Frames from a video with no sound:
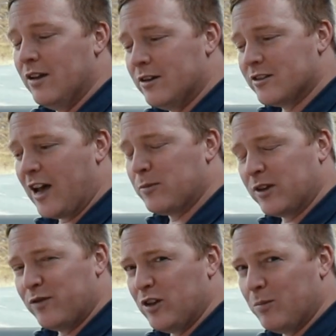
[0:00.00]
There's haptic
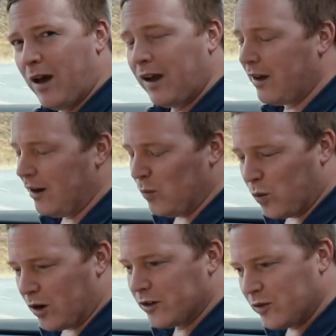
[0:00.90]
feedback and it
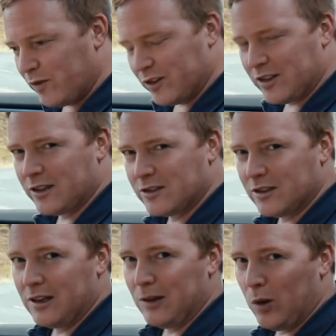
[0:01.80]
works
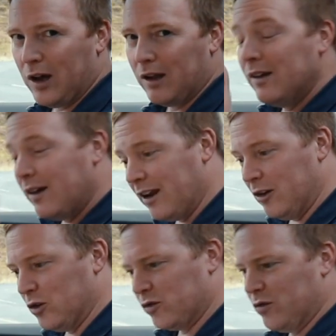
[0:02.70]
fantastically well, and it
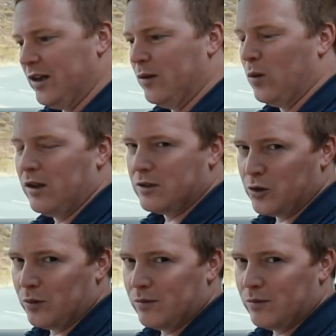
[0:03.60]
looks really well too.